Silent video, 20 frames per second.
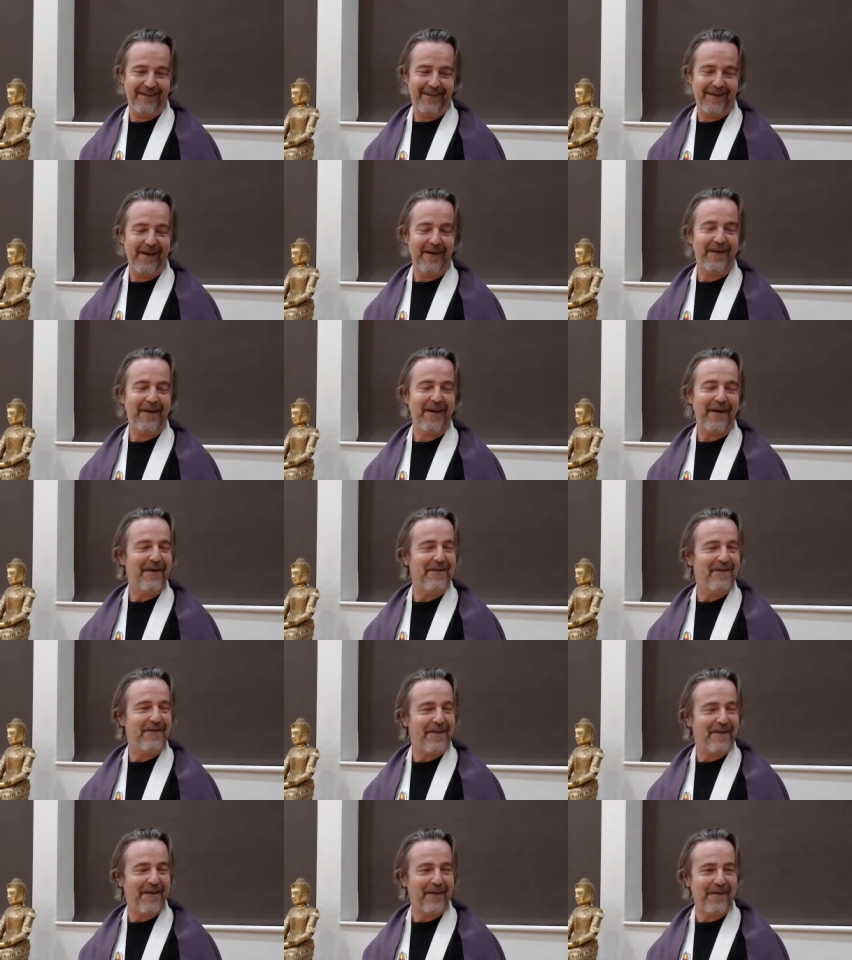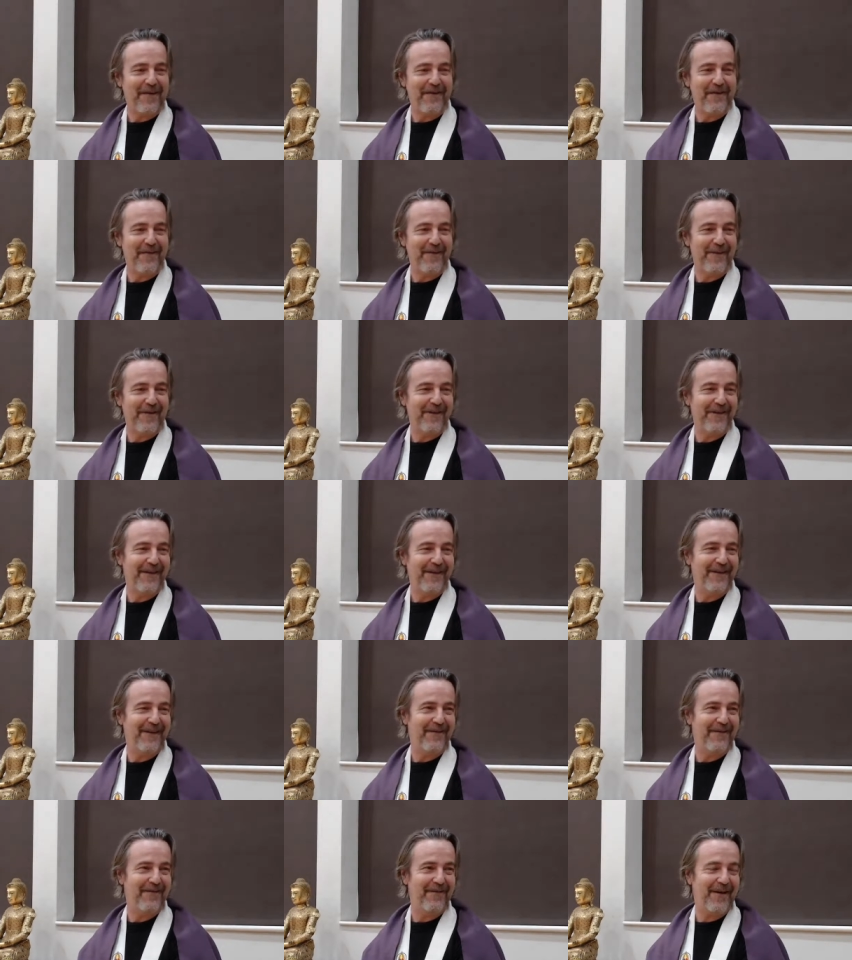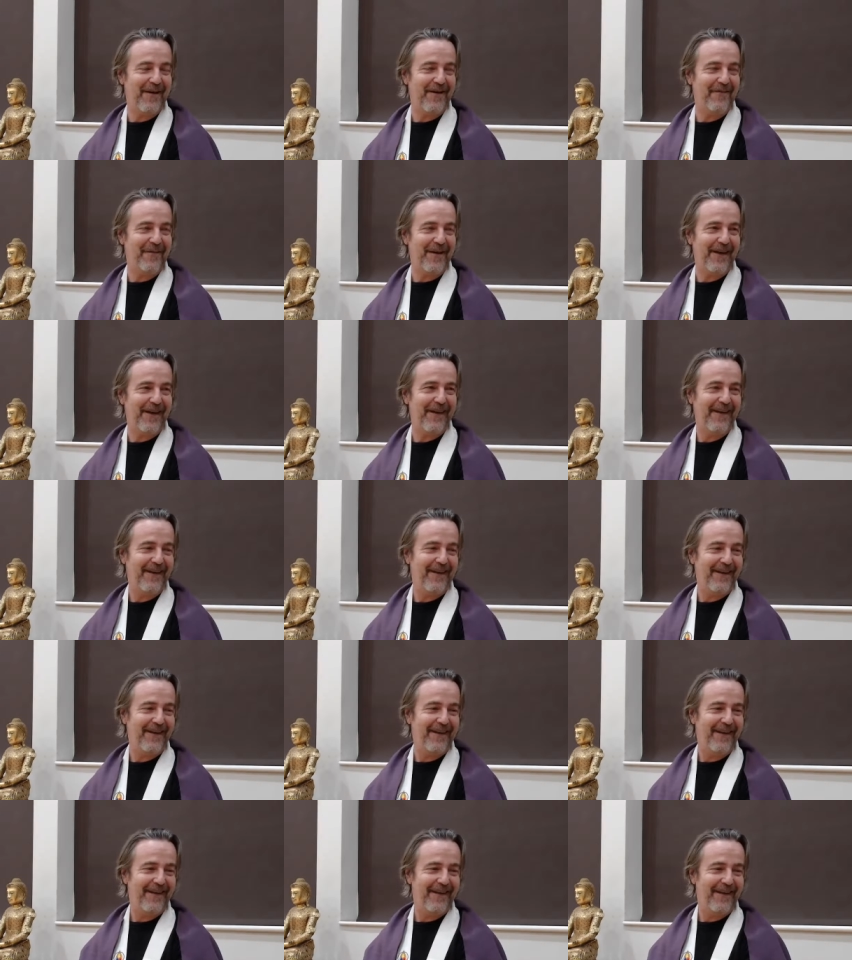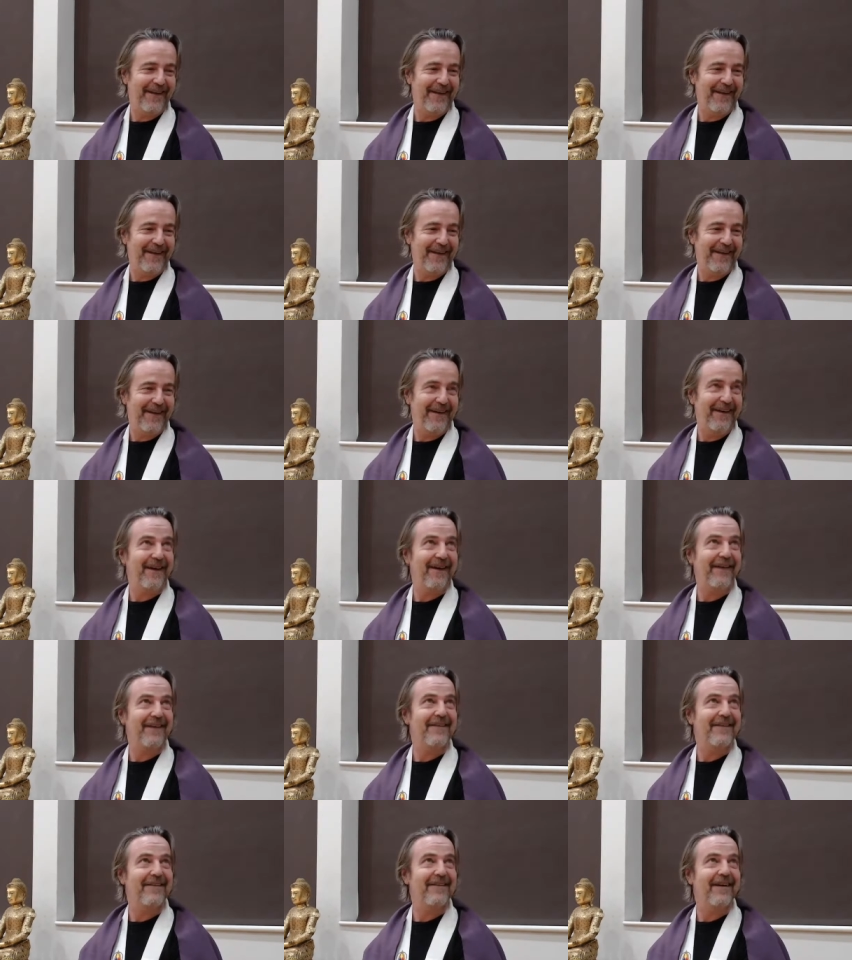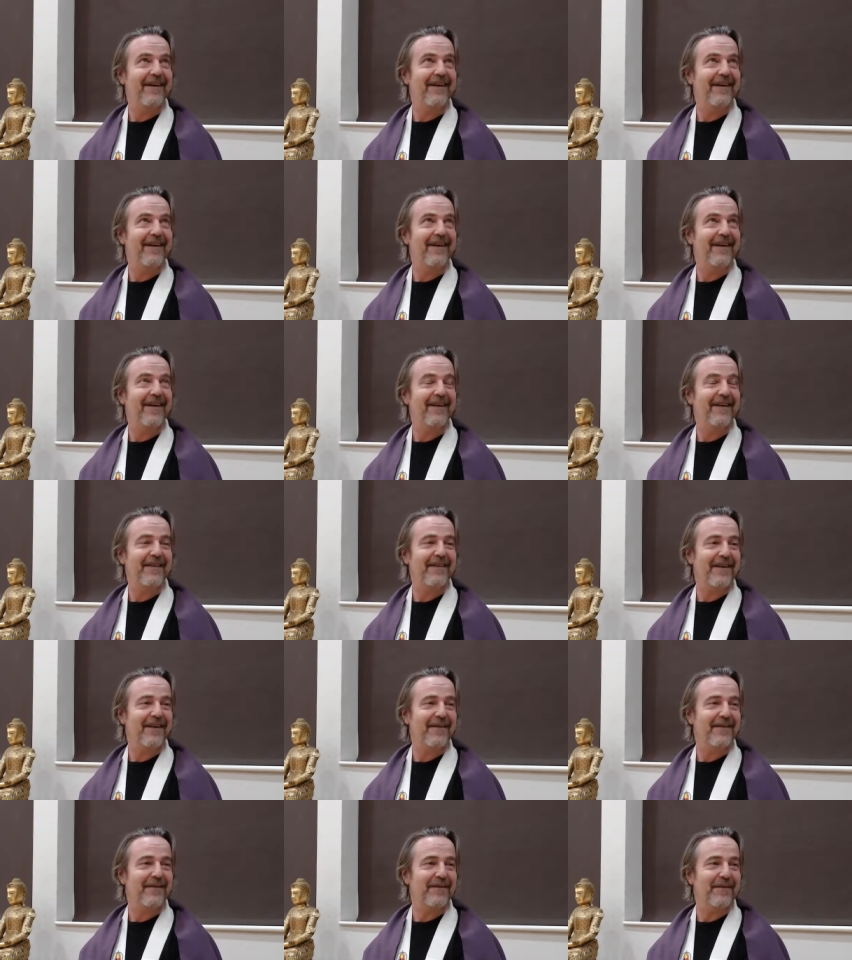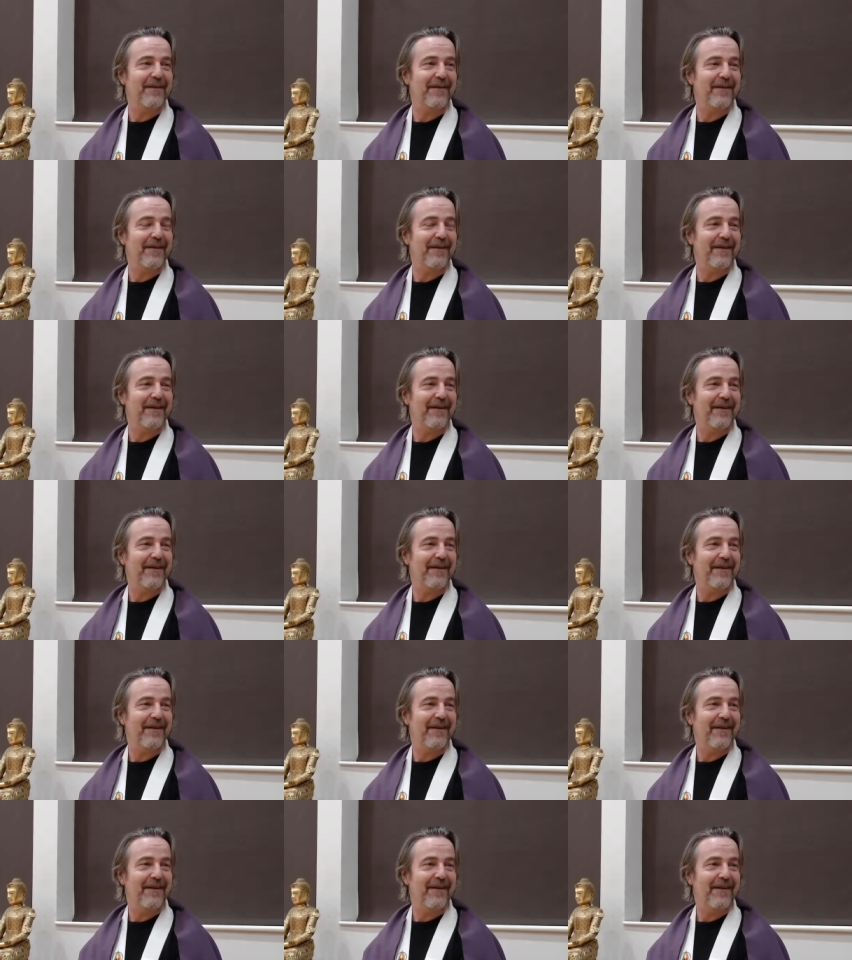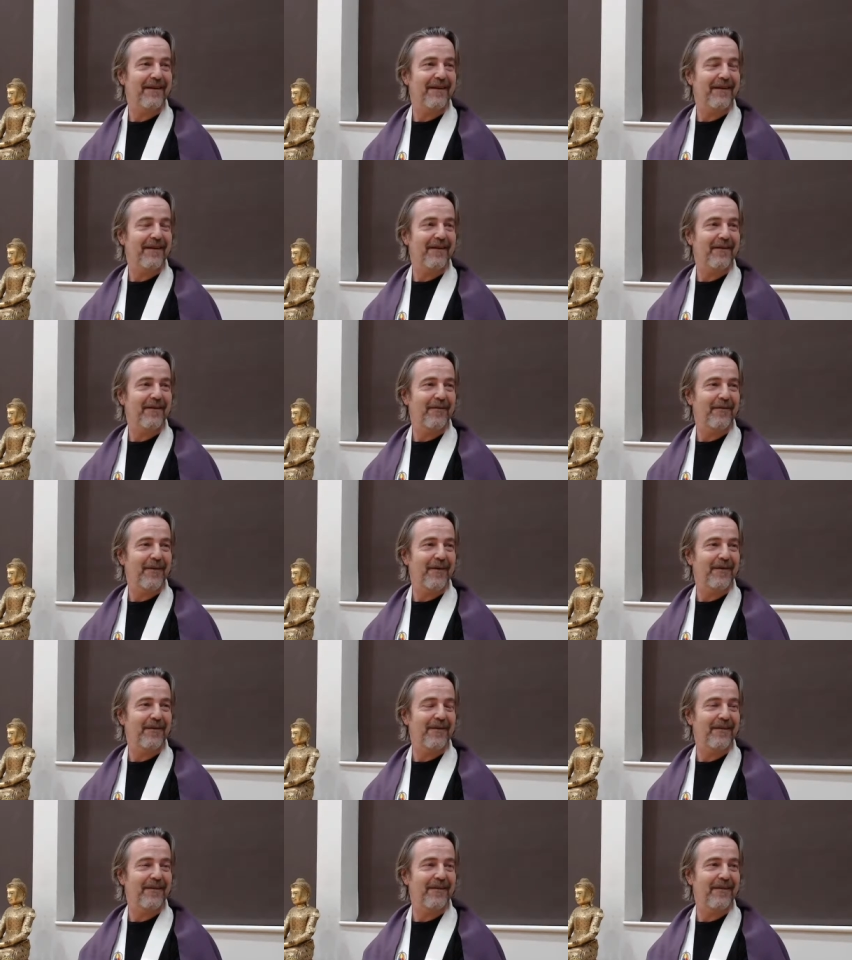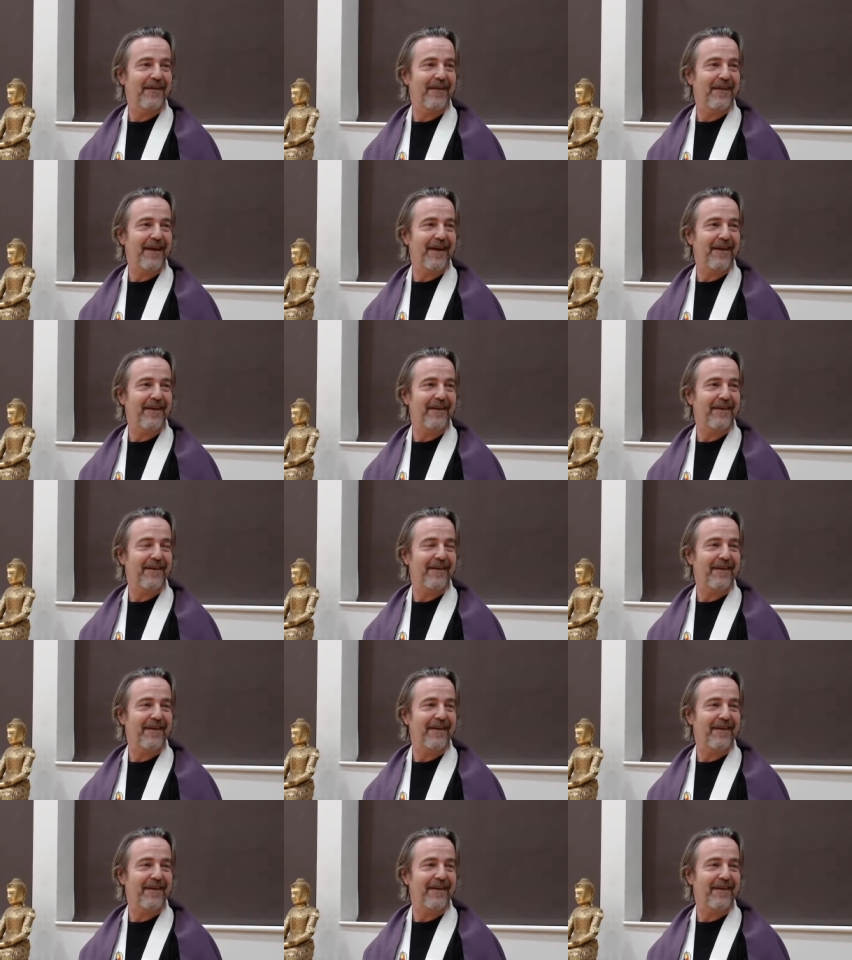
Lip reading: Okay. Well, thank you very much indeed for coming. And I think that's brings us to the end.